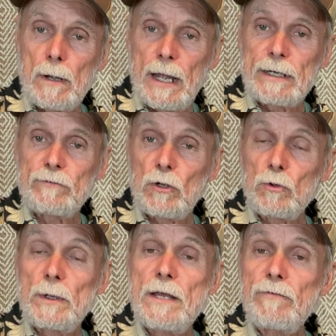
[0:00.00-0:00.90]
I'd have to go
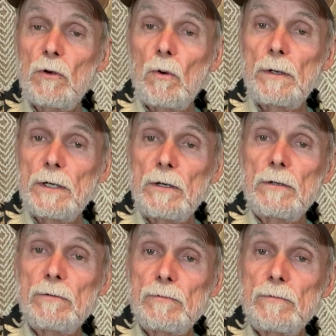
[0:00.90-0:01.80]
to an F chord here
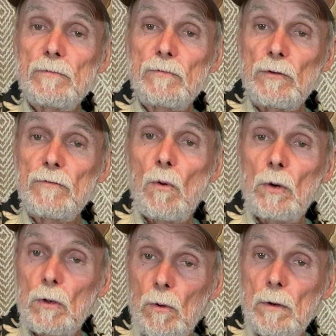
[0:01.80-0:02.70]
for the
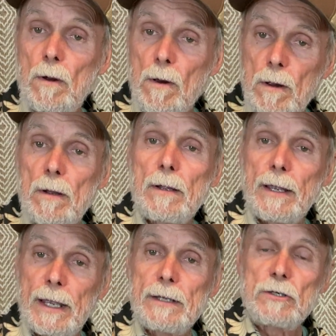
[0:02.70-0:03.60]
4 chord
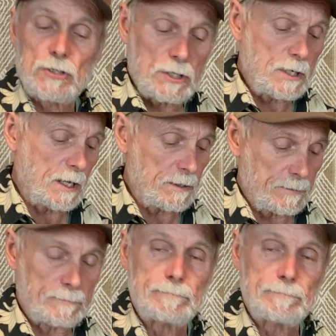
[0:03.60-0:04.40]
and the G kind of.